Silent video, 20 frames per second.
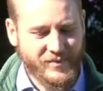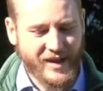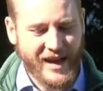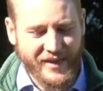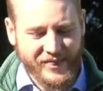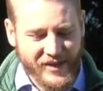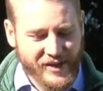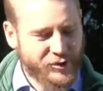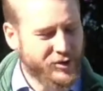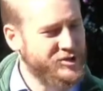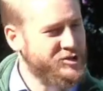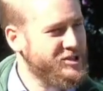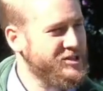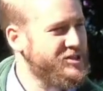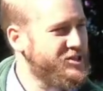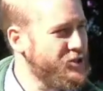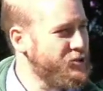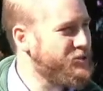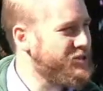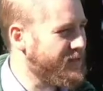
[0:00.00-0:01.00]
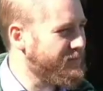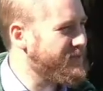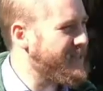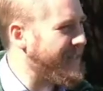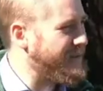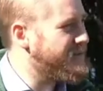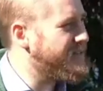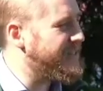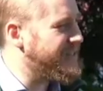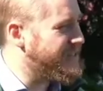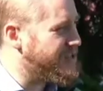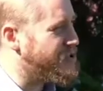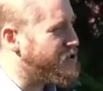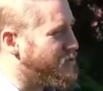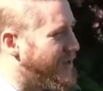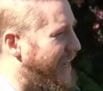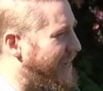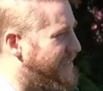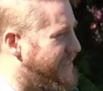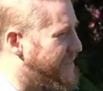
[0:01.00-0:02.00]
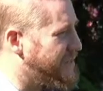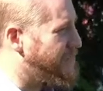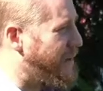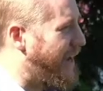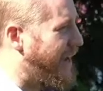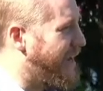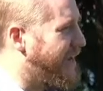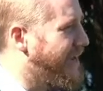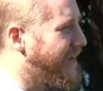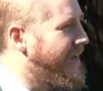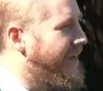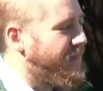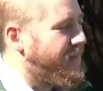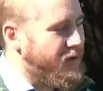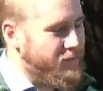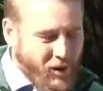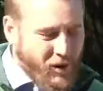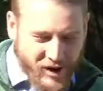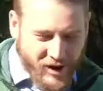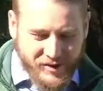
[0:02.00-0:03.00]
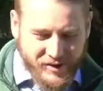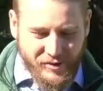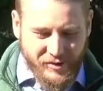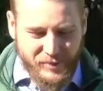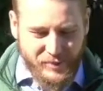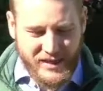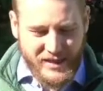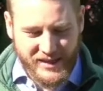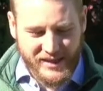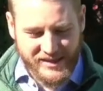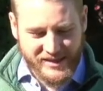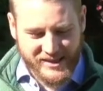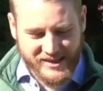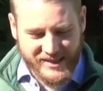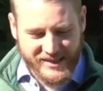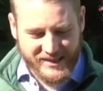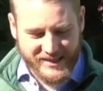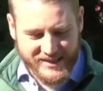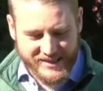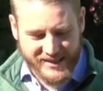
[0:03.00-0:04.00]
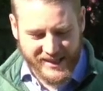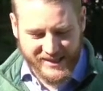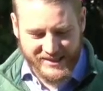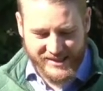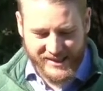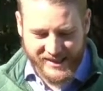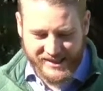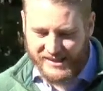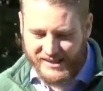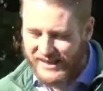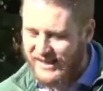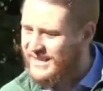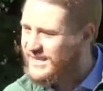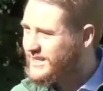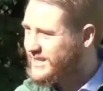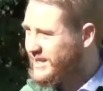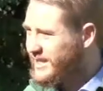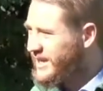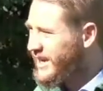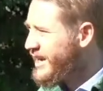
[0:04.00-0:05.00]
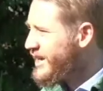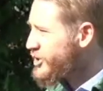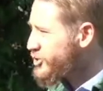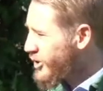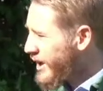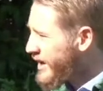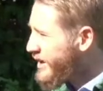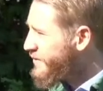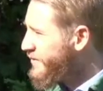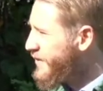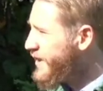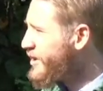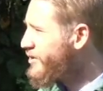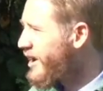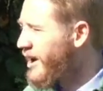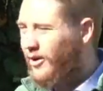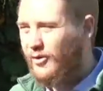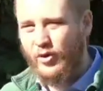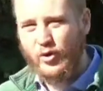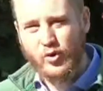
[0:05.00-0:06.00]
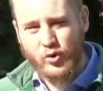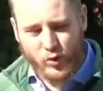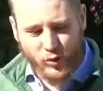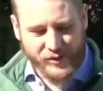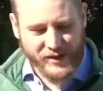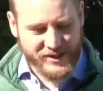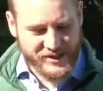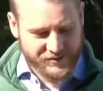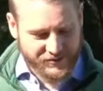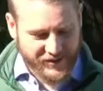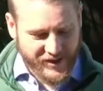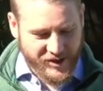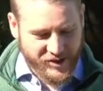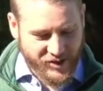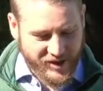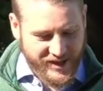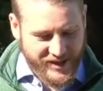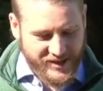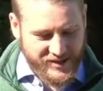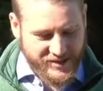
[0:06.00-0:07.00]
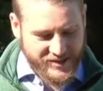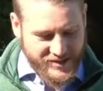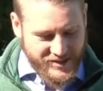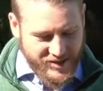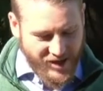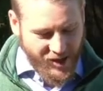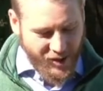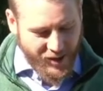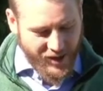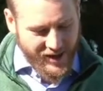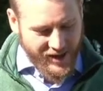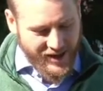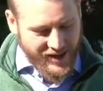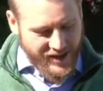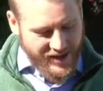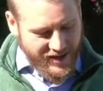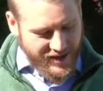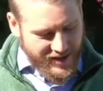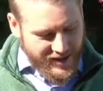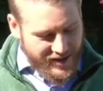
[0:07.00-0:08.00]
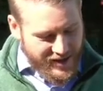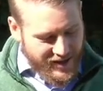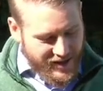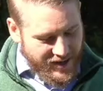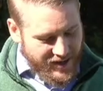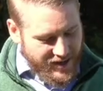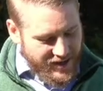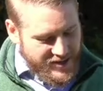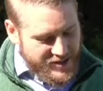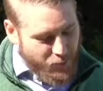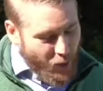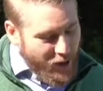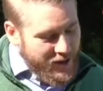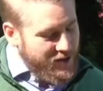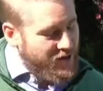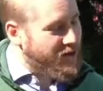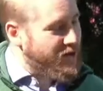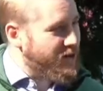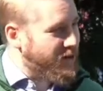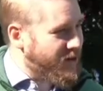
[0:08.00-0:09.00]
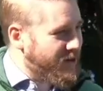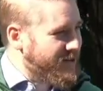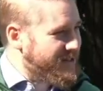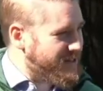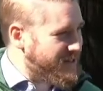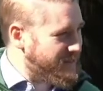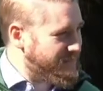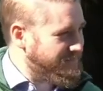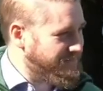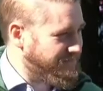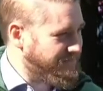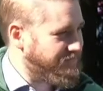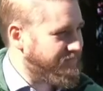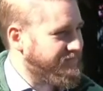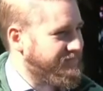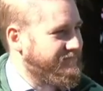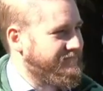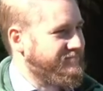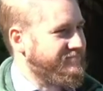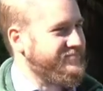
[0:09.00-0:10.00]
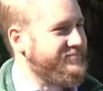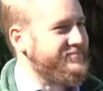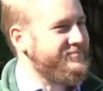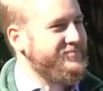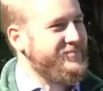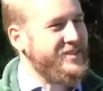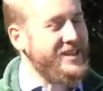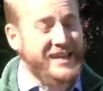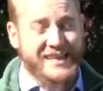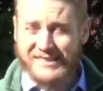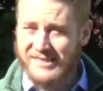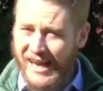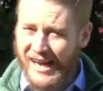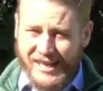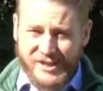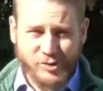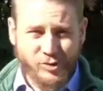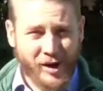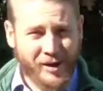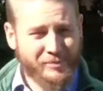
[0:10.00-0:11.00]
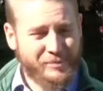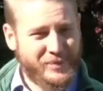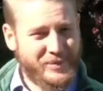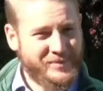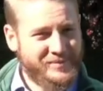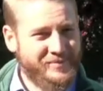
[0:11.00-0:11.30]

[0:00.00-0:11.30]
I think Christians do sometimes get distracted by the mark of the beast and the 666 and trying to figure out who this figure is. So, spoiler alert, it's not Trump